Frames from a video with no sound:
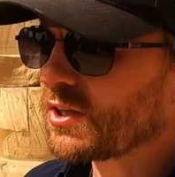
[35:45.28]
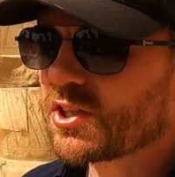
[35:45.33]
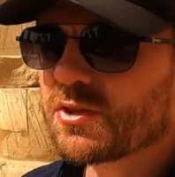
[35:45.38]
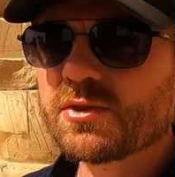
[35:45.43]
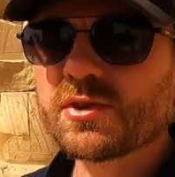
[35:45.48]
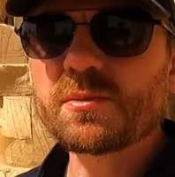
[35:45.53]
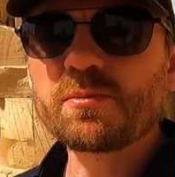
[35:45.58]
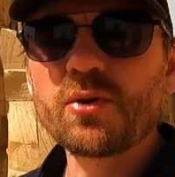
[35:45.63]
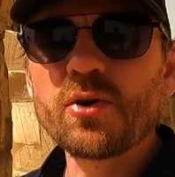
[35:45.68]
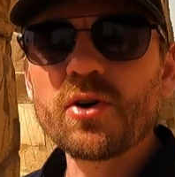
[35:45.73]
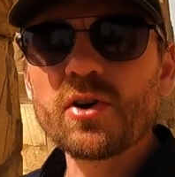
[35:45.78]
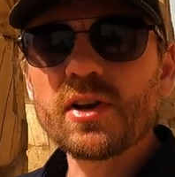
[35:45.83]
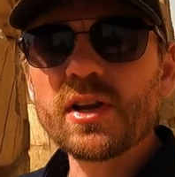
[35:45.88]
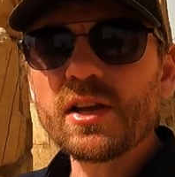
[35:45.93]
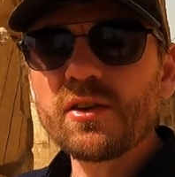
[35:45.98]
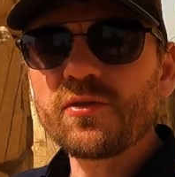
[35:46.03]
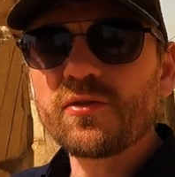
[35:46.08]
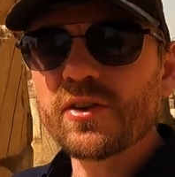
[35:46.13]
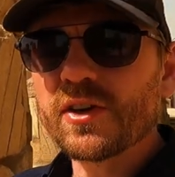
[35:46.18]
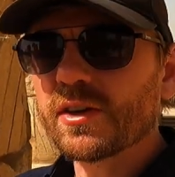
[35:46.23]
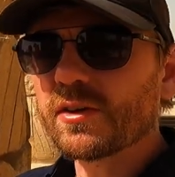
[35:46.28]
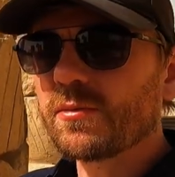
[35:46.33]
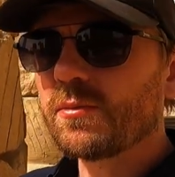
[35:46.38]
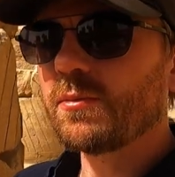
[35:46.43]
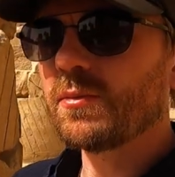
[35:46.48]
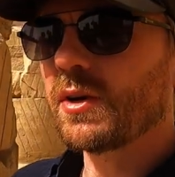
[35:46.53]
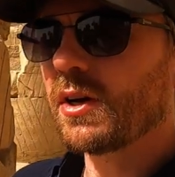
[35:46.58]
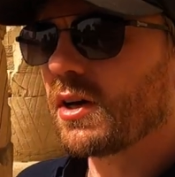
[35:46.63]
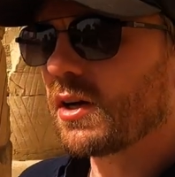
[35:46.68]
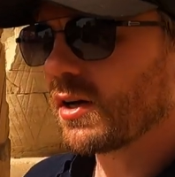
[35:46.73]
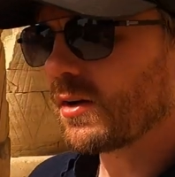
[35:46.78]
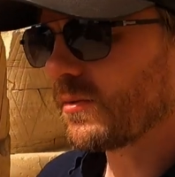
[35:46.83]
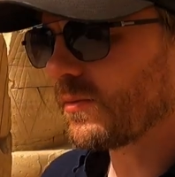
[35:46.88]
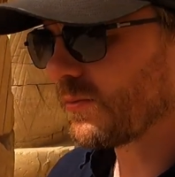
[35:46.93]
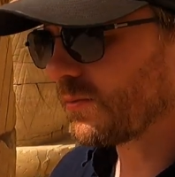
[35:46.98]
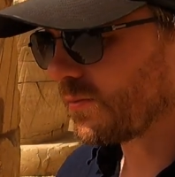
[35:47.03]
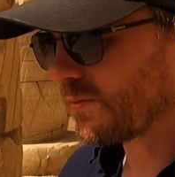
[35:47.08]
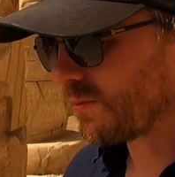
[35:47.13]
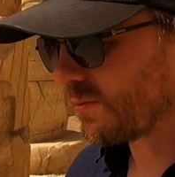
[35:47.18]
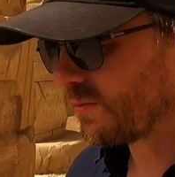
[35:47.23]
And she was a prolific
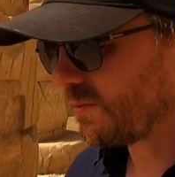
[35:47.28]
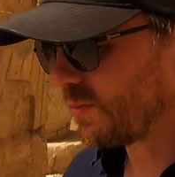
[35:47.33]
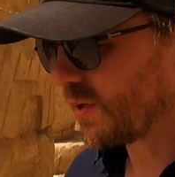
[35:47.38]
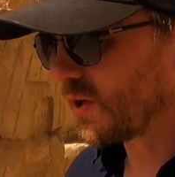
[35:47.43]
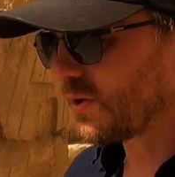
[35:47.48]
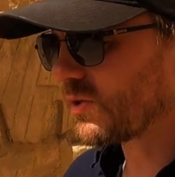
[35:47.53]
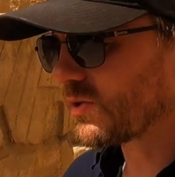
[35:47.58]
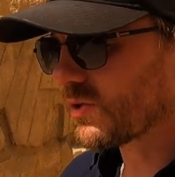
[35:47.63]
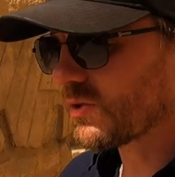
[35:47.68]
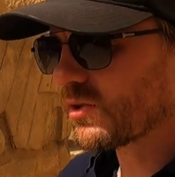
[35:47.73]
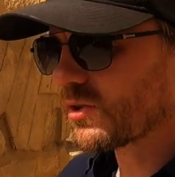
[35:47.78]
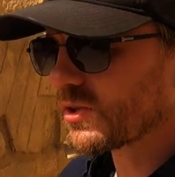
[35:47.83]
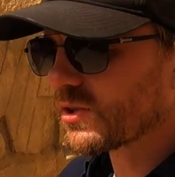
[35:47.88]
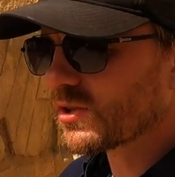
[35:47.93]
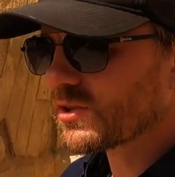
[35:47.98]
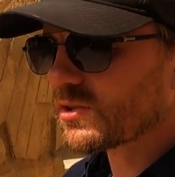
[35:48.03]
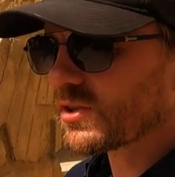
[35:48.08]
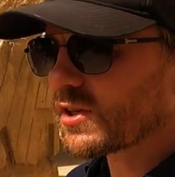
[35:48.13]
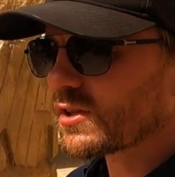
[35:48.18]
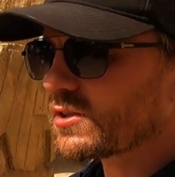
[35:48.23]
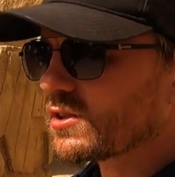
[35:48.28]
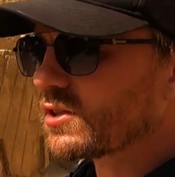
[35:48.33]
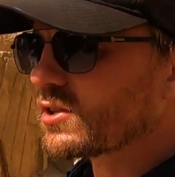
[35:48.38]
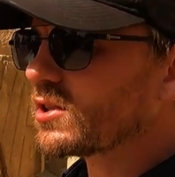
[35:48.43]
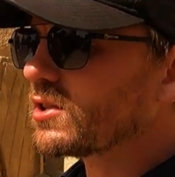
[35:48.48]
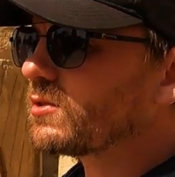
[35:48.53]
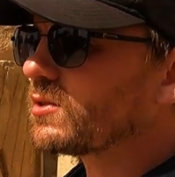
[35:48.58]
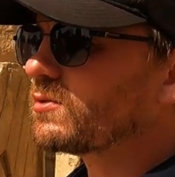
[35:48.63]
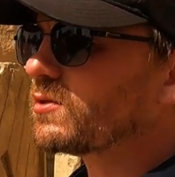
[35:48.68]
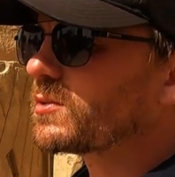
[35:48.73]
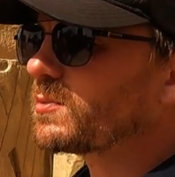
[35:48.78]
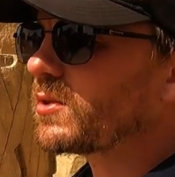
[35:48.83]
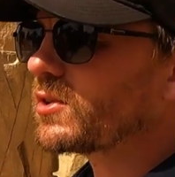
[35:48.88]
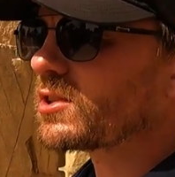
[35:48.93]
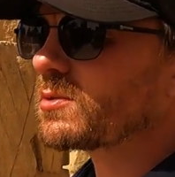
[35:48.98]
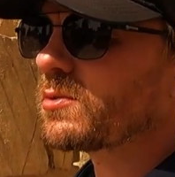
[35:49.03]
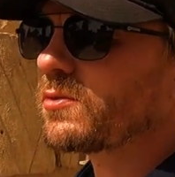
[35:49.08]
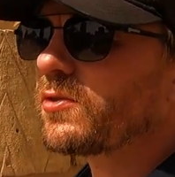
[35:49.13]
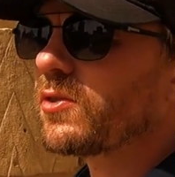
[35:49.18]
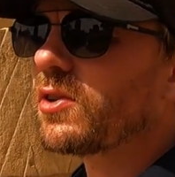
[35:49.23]
um, builder or constructor. She was
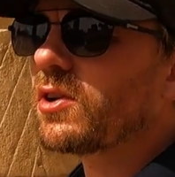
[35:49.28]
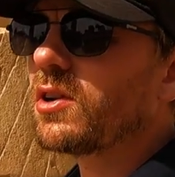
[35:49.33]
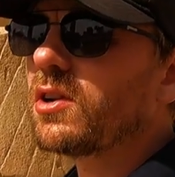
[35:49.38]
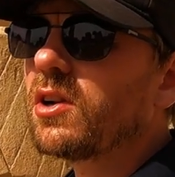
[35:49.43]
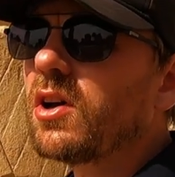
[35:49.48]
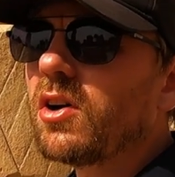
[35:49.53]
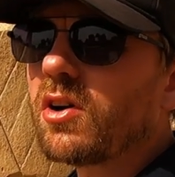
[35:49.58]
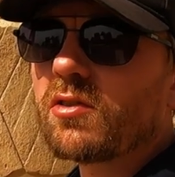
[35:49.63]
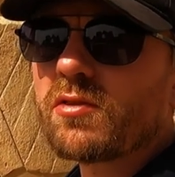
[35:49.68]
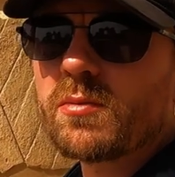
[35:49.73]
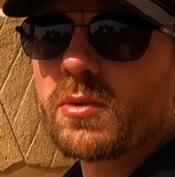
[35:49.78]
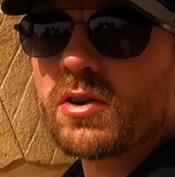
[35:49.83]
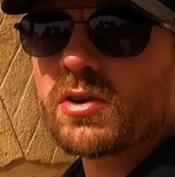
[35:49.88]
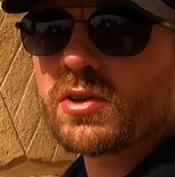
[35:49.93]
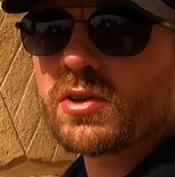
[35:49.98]
responsible for a lot of